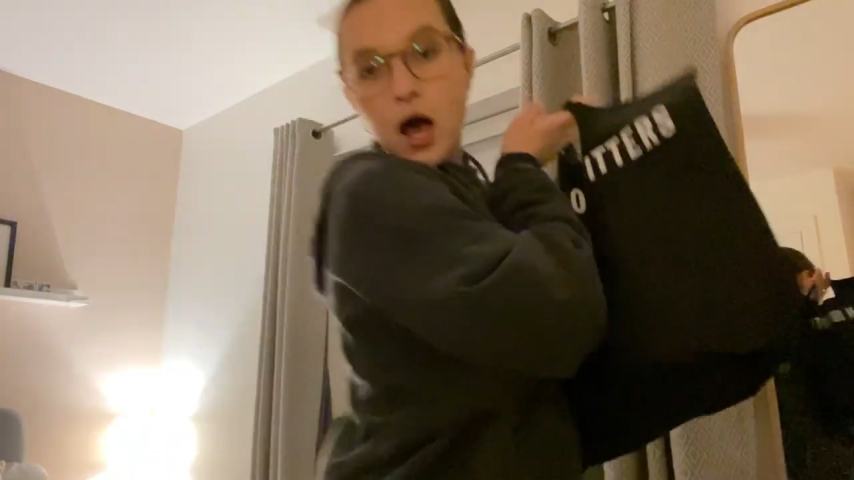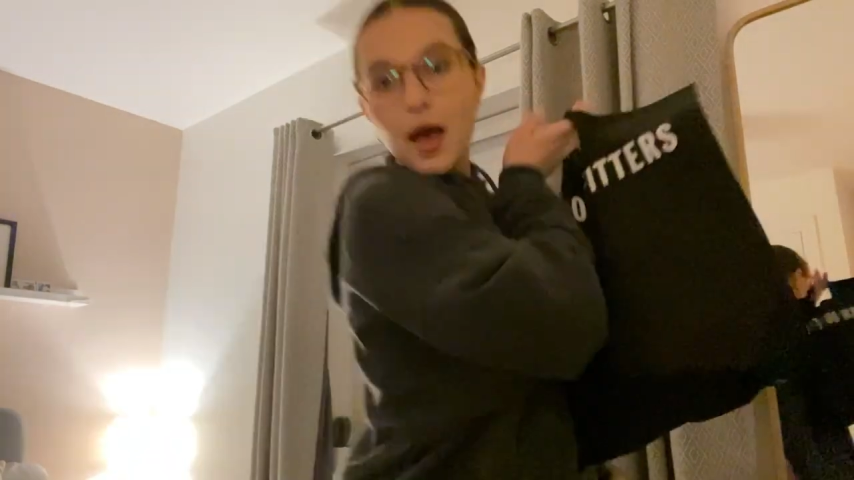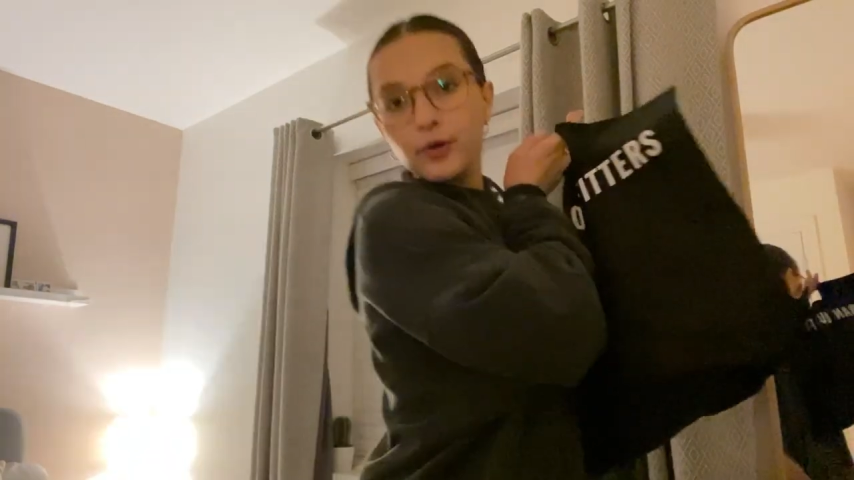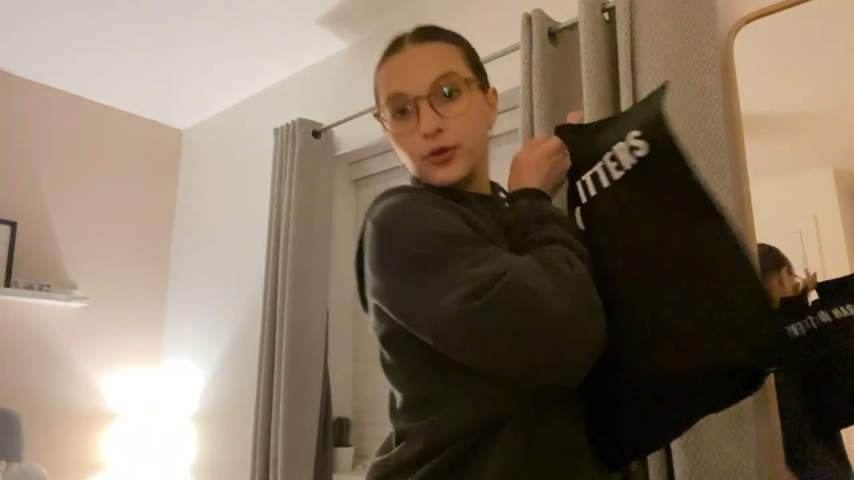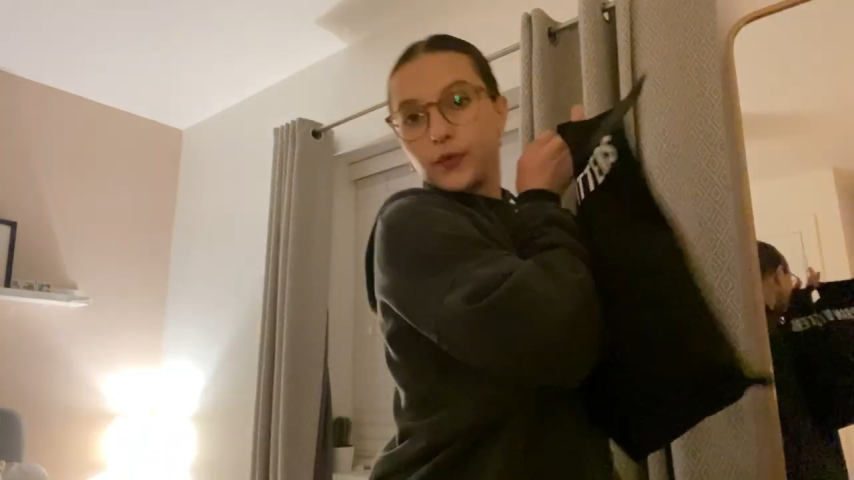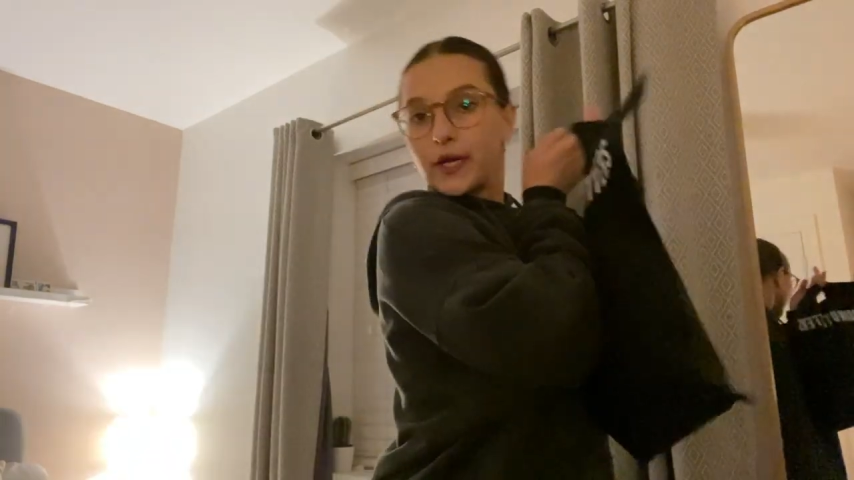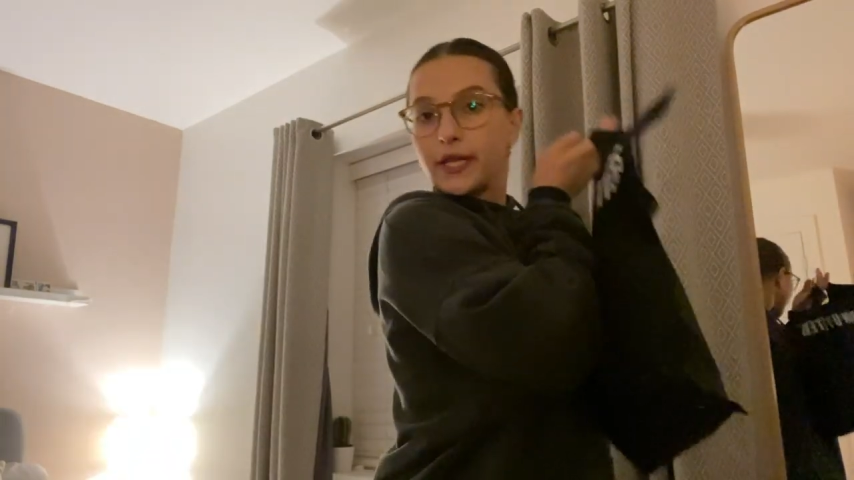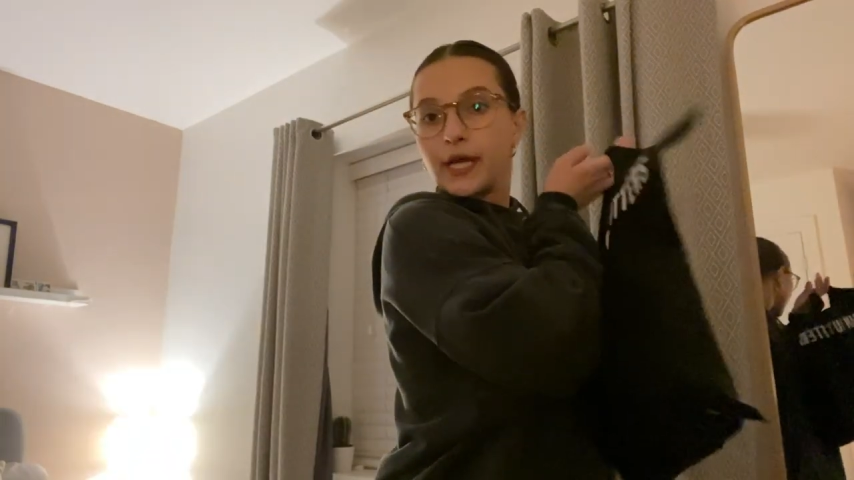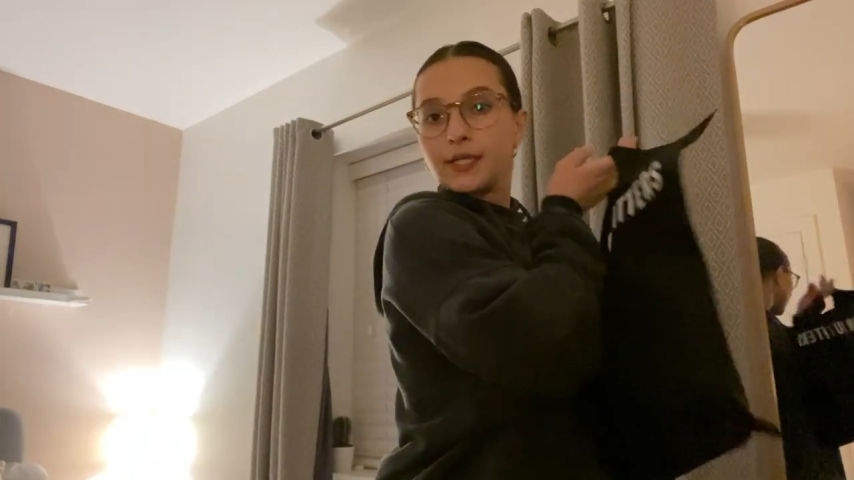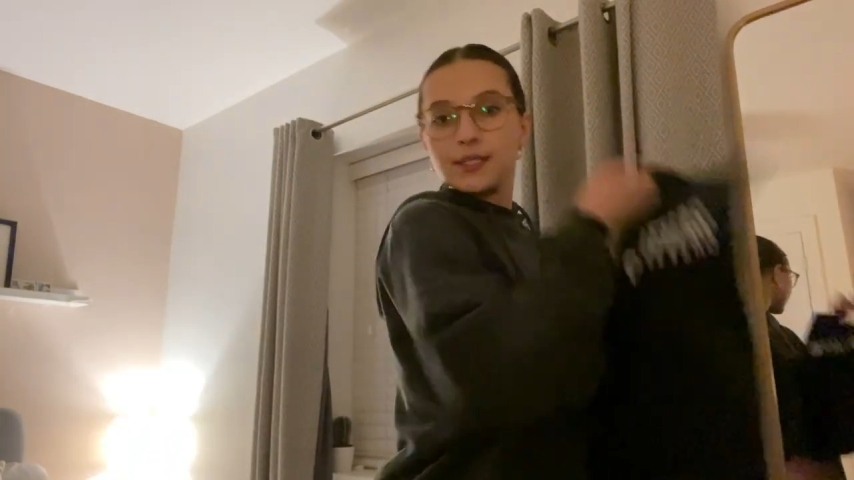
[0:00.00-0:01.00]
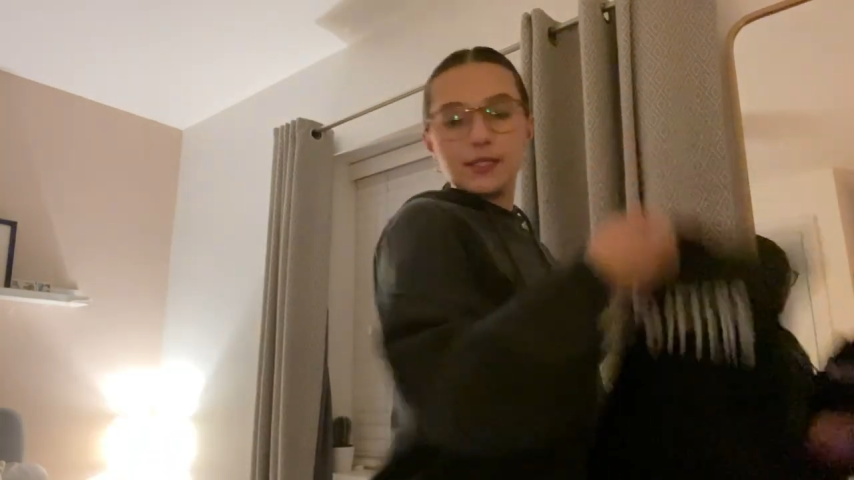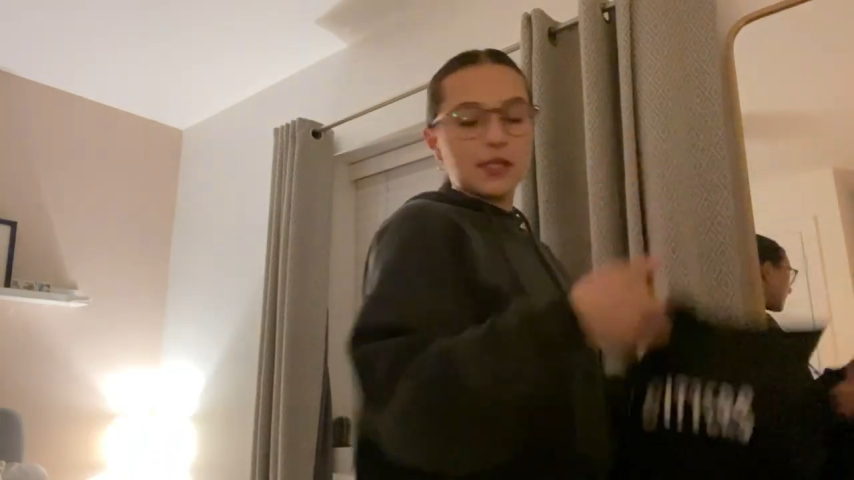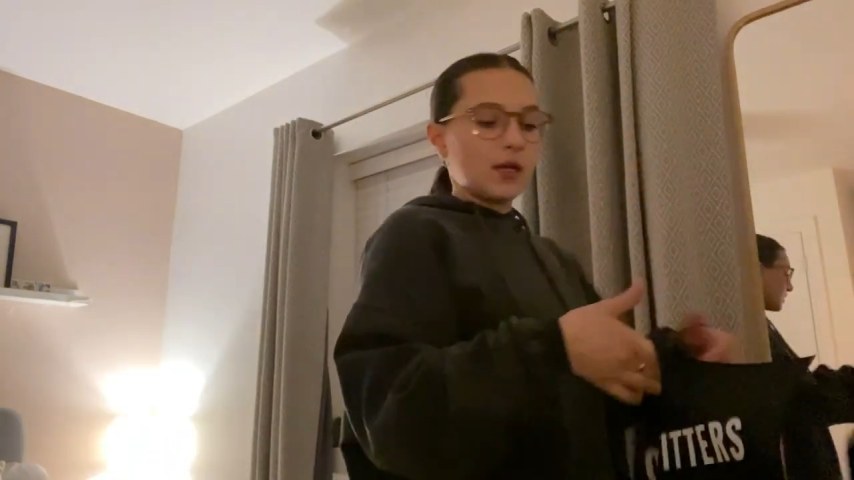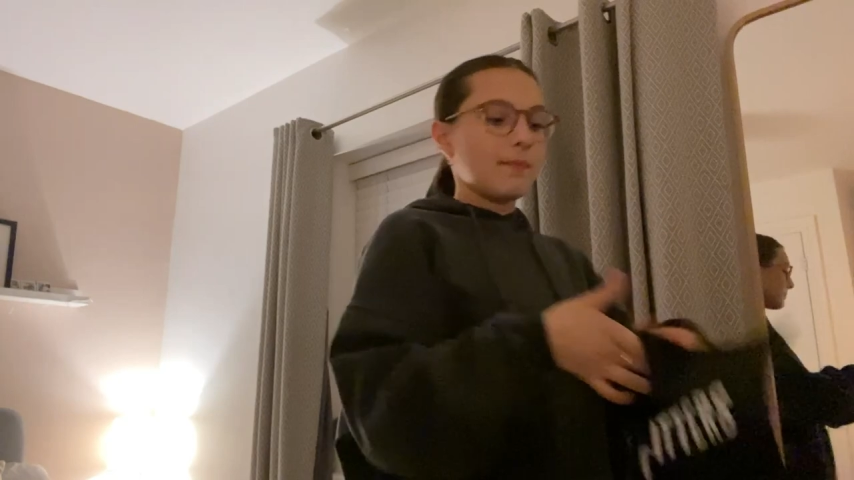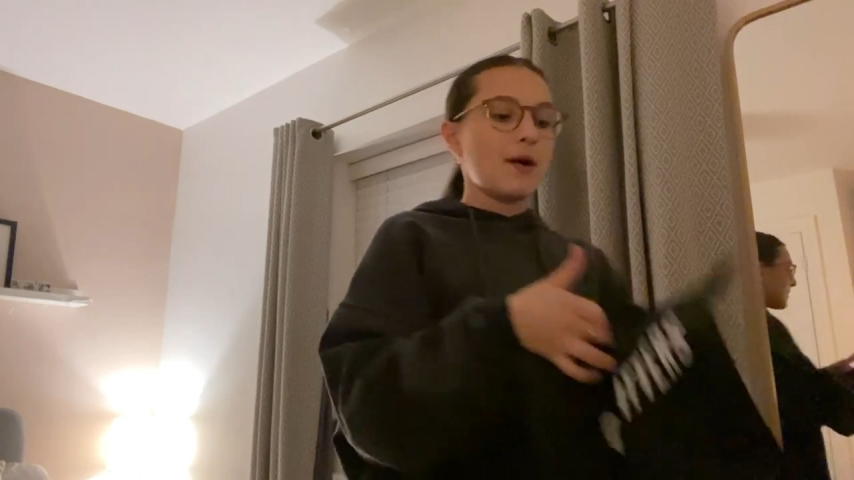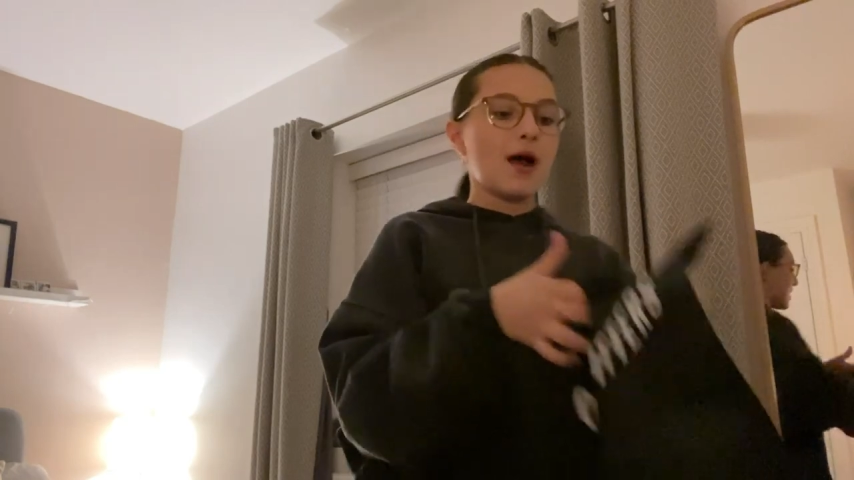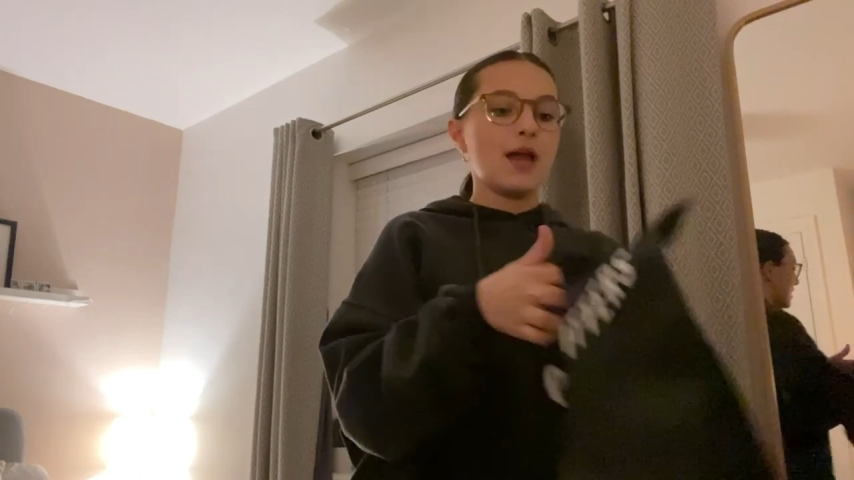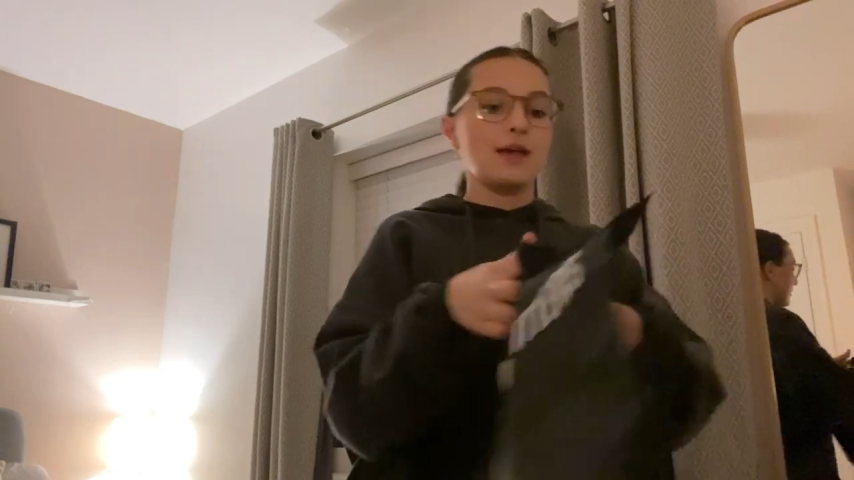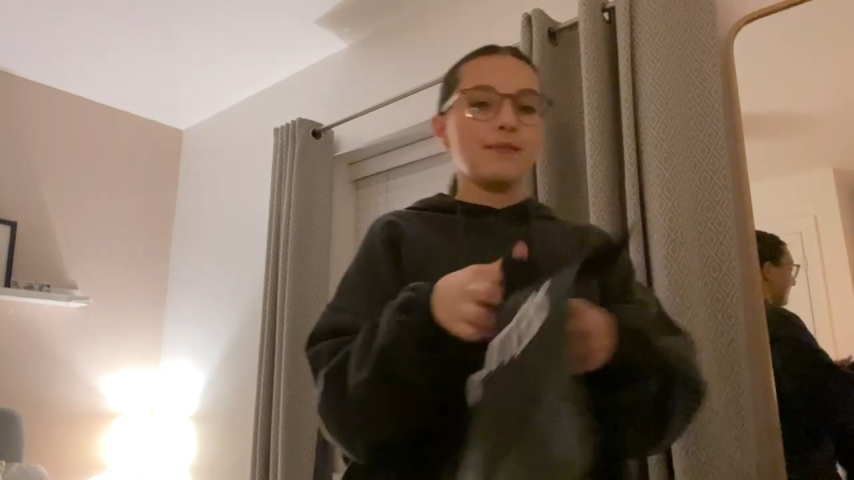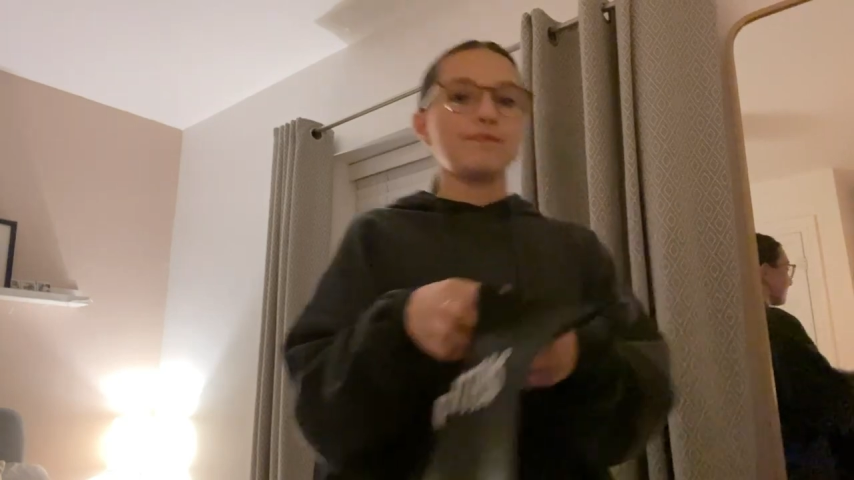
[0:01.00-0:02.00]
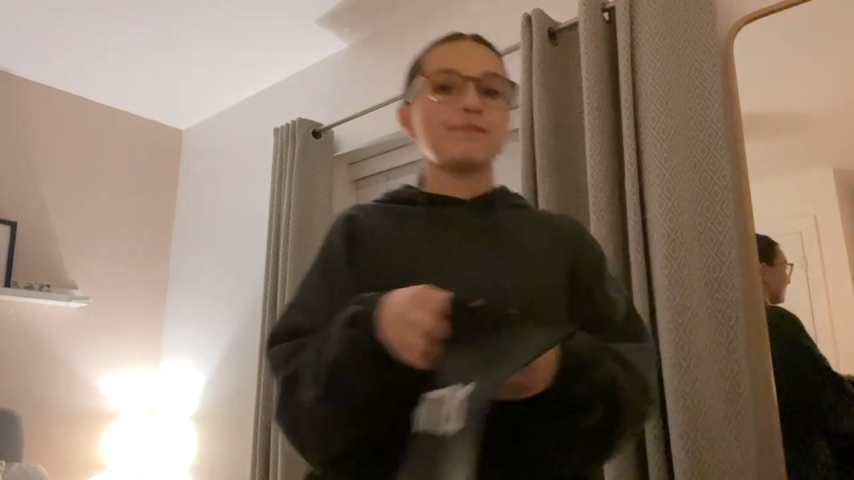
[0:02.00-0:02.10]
I bought three things. My